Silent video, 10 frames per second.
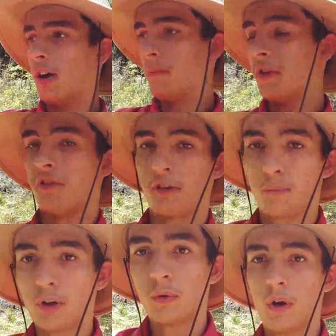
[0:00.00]
This is a
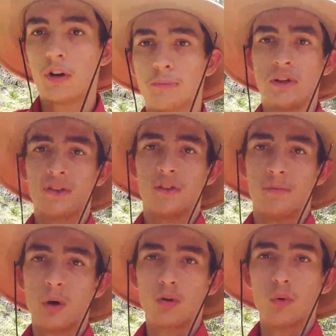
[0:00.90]
pretty rare species of
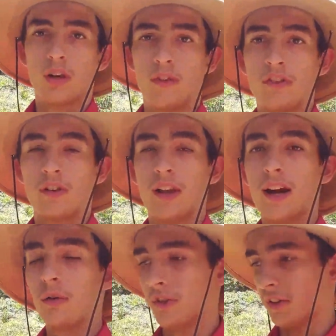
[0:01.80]
milkweed, and this
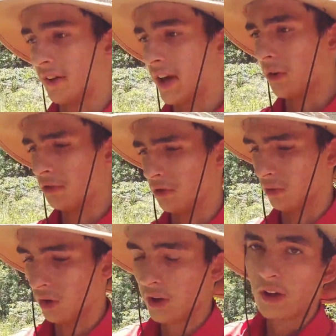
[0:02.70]
allows us now
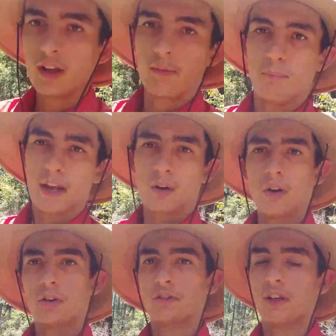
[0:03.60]
to better
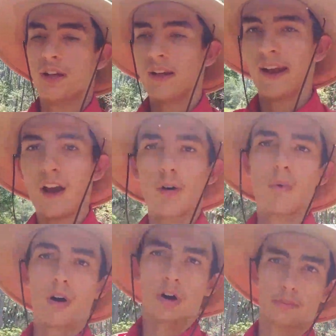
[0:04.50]
understand how
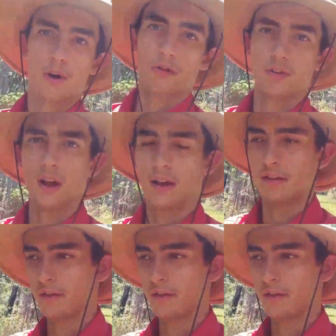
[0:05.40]
monarch butterflies